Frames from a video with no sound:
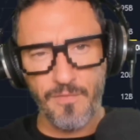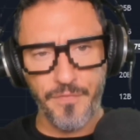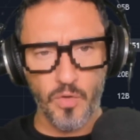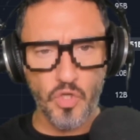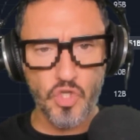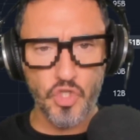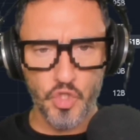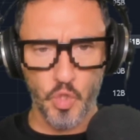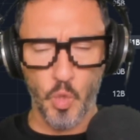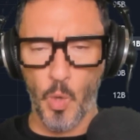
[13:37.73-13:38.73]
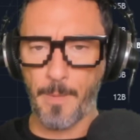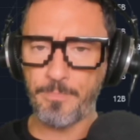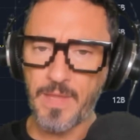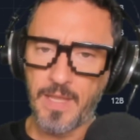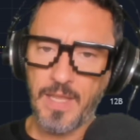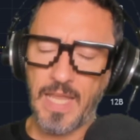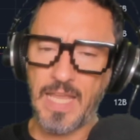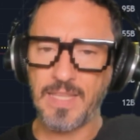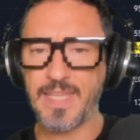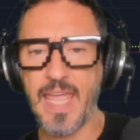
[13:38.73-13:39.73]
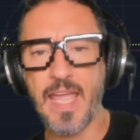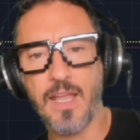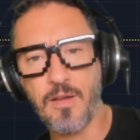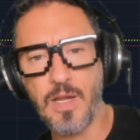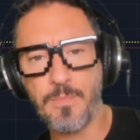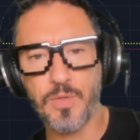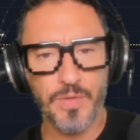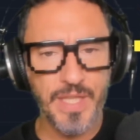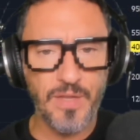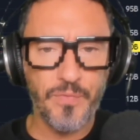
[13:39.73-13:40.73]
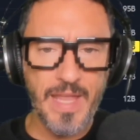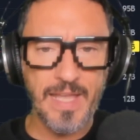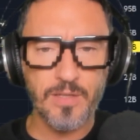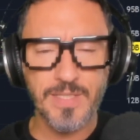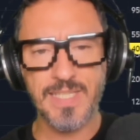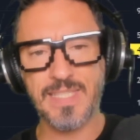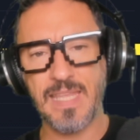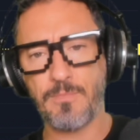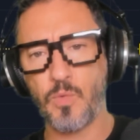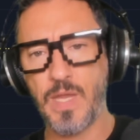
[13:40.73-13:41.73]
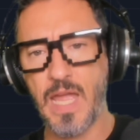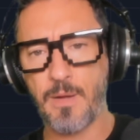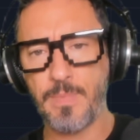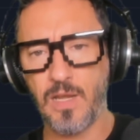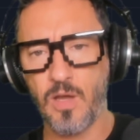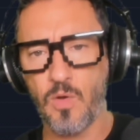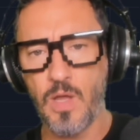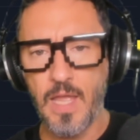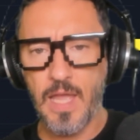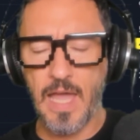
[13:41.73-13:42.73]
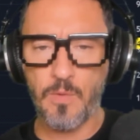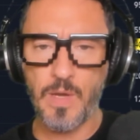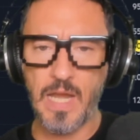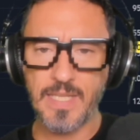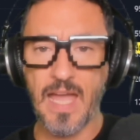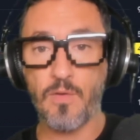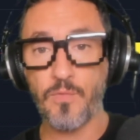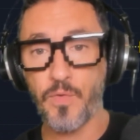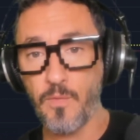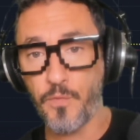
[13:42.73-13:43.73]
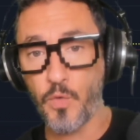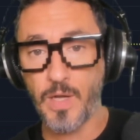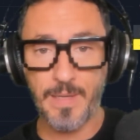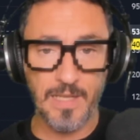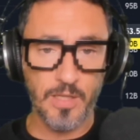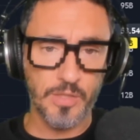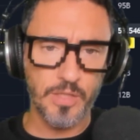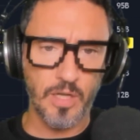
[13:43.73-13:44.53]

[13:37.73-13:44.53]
for sure. In the crypto DeFi ecosystem, we are below, we are down from $40 billion.